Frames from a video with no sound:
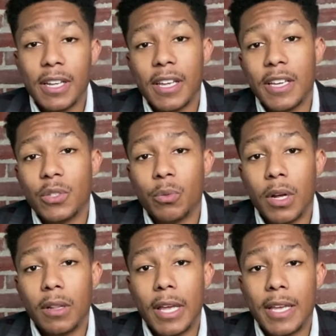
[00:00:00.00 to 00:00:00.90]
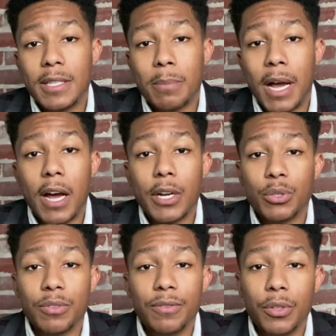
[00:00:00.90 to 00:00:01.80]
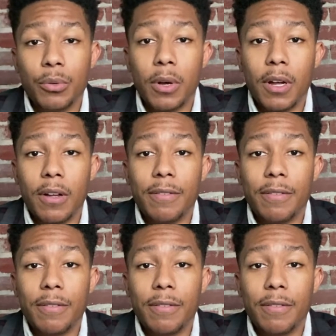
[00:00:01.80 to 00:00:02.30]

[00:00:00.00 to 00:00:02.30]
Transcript: as well as my honest review of